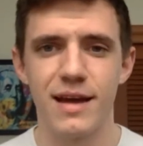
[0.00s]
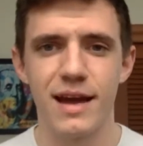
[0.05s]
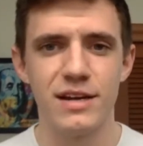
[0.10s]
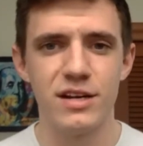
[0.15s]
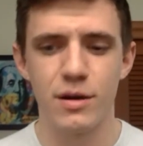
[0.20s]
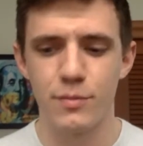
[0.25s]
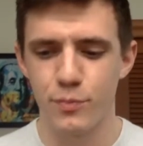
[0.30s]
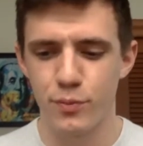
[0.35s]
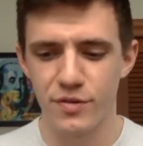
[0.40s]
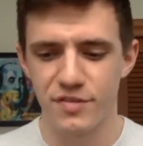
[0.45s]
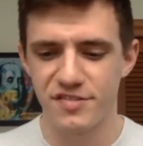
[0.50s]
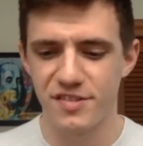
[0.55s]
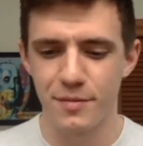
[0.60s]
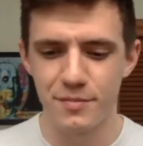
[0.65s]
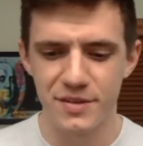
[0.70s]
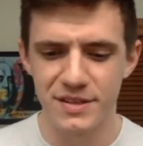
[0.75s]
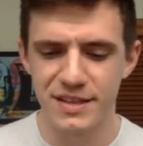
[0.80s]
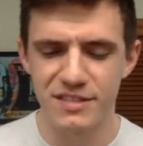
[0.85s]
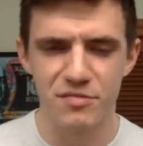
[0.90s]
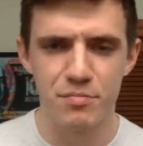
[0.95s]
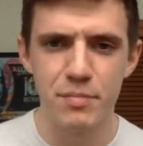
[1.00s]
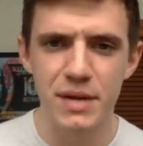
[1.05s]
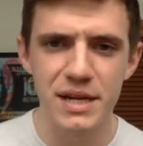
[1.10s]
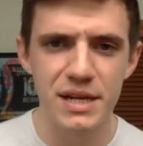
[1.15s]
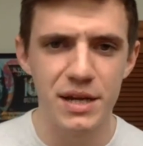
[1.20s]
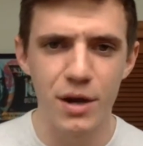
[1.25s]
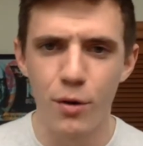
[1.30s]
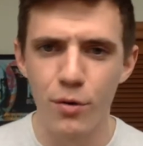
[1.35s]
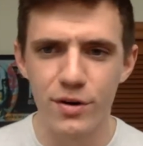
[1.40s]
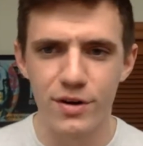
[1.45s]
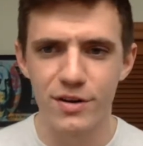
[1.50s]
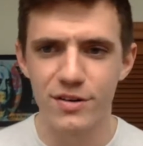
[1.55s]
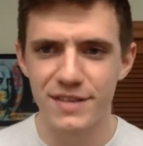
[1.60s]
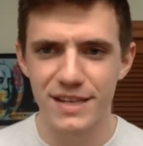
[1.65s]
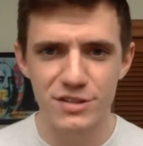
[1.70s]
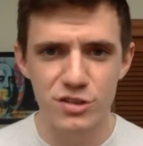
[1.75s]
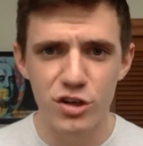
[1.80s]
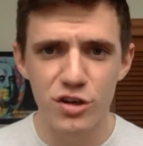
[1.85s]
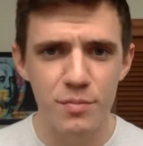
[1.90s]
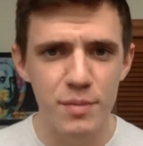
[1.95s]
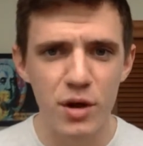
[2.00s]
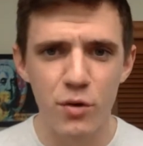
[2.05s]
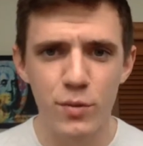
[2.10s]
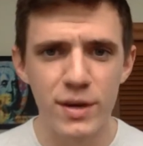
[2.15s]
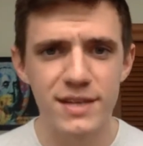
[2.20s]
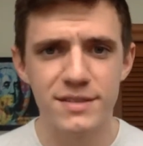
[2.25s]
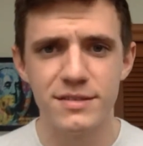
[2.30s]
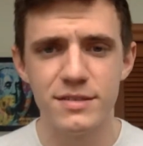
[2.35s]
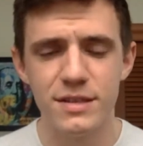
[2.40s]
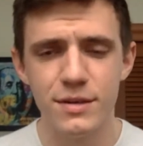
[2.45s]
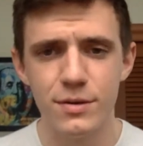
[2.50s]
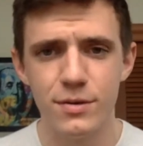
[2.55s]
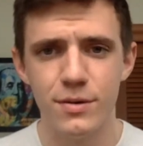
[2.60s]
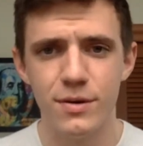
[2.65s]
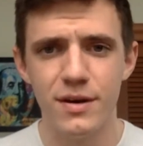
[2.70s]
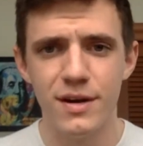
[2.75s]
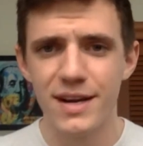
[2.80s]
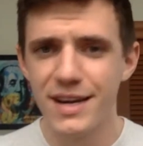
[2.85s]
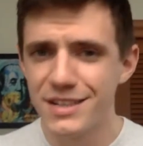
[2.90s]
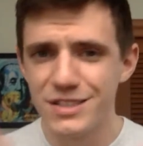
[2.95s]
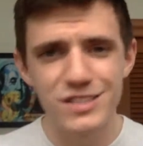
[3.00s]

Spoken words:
end up with something that's mediocre that took me a week to do.